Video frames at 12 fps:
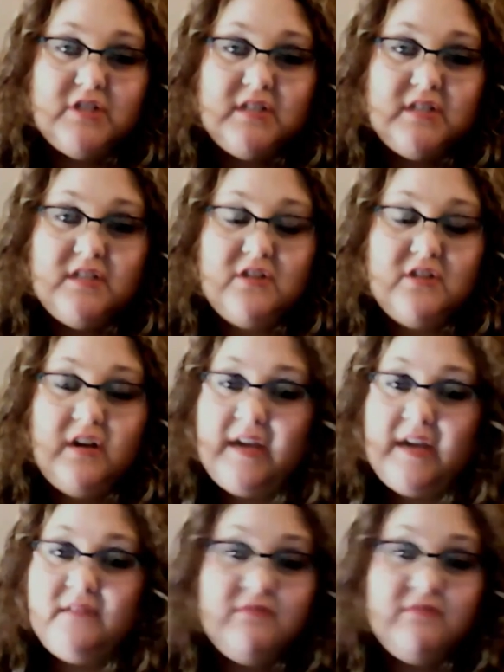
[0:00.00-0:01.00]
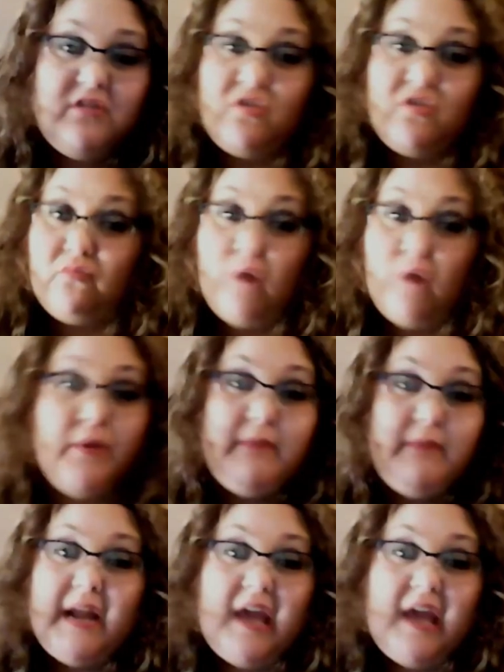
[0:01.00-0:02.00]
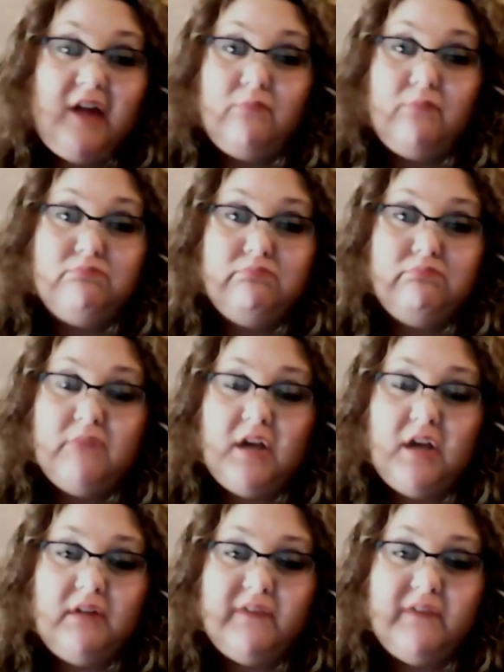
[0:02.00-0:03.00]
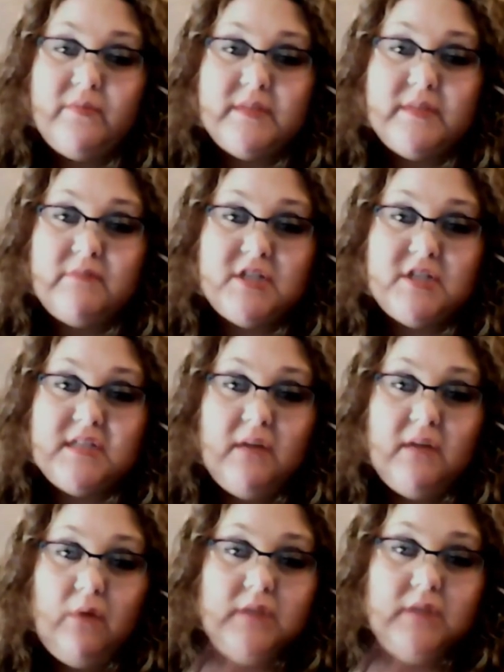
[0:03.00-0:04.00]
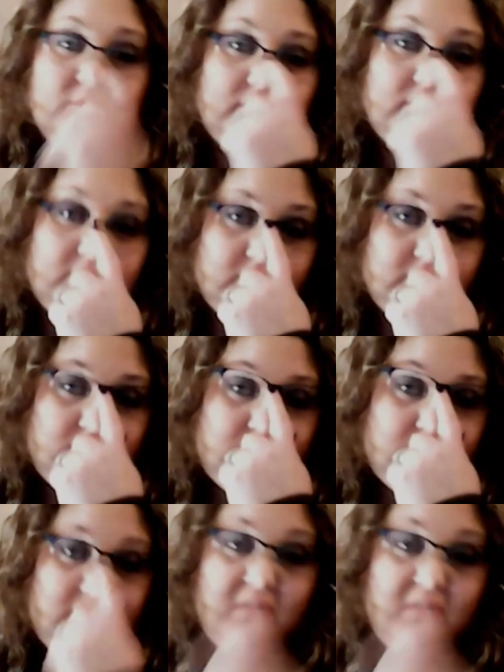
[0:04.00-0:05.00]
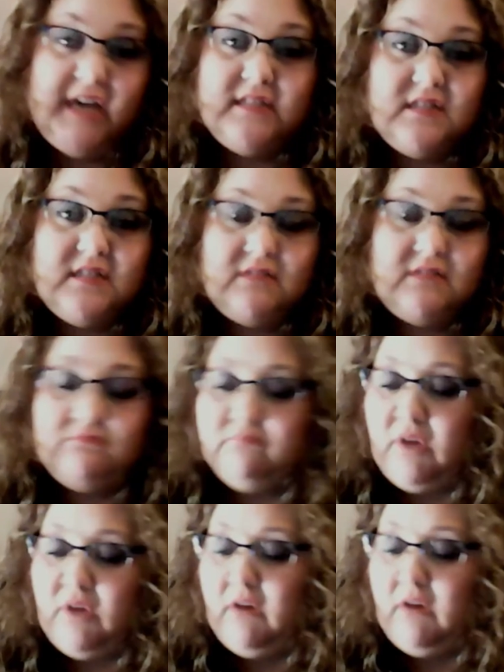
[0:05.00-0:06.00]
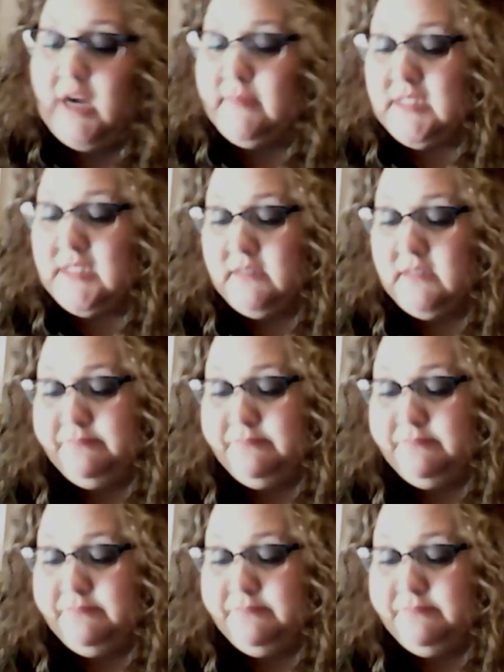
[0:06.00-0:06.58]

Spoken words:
going to start throwing money at them, giving them as much as they want. Their grants and programs and,